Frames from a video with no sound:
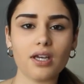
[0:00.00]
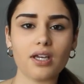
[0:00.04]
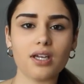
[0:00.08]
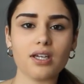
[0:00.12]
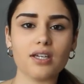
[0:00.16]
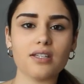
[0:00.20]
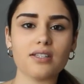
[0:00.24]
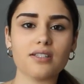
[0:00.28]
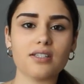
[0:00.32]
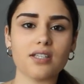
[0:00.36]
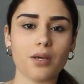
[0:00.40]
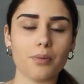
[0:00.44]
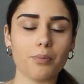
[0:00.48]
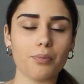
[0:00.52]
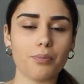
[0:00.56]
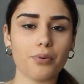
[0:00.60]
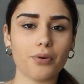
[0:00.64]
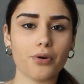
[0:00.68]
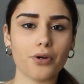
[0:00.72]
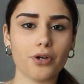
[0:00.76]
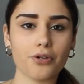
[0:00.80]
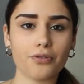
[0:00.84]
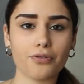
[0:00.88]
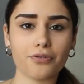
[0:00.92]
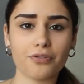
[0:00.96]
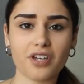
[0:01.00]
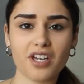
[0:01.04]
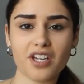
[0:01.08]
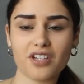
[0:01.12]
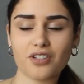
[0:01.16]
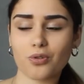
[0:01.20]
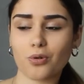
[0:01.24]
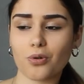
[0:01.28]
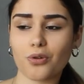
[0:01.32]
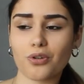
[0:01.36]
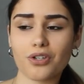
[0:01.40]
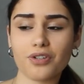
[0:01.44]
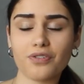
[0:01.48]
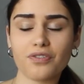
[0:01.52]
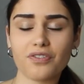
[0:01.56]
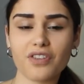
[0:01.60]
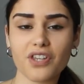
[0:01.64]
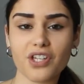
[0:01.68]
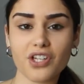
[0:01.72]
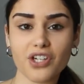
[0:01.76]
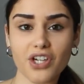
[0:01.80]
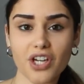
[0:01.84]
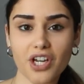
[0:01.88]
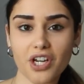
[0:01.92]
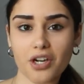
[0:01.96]
is perfect, or even
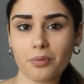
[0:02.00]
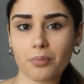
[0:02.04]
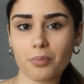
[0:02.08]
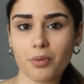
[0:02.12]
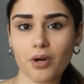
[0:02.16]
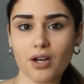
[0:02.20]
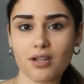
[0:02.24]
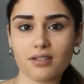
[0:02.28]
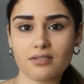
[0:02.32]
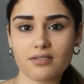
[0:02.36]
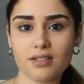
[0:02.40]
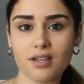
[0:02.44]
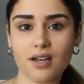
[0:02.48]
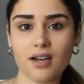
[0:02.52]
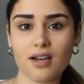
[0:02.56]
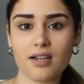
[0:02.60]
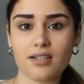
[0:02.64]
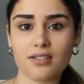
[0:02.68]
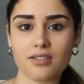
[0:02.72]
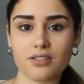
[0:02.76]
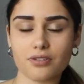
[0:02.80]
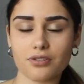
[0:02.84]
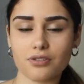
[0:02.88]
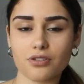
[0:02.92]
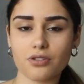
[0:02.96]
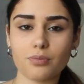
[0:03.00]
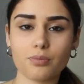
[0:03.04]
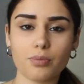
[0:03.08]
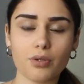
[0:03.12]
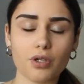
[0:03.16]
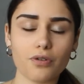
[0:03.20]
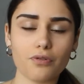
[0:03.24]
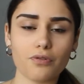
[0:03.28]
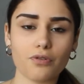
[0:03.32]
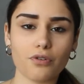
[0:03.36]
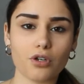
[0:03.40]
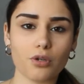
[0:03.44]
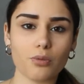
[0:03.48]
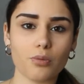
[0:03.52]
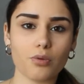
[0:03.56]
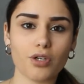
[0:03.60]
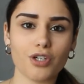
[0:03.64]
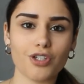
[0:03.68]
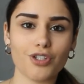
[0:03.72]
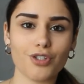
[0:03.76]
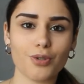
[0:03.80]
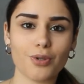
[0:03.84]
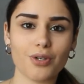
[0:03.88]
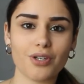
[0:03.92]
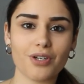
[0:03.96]
their AirPods, guys, they're super affordable
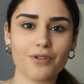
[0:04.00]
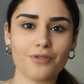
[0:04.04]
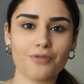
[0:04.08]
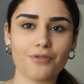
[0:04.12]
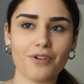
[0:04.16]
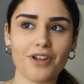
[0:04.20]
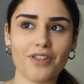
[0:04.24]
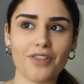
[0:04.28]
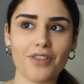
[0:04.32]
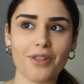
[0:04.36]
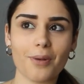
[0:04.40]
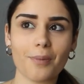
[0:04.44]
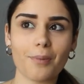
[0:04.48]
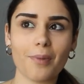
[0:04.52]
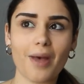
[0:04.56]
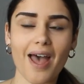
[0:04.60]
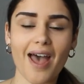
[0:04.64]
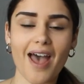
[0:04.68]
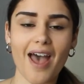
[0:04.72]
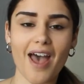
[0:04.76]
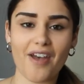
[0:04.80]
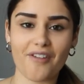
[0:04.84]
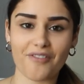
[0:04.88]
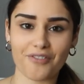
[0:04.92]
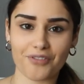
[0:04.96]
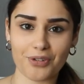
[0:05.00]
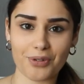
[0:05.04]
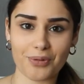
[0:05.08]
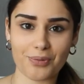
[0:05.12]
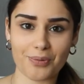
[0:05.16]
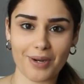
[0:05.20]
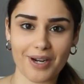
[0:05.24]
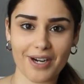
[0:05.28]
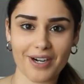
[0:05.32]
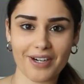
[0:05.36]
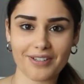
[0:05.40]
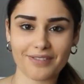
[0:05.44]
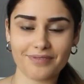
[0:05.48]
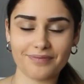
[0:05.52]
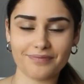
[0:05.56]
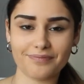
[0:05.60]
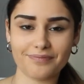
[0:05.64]
and you can find them everywhere.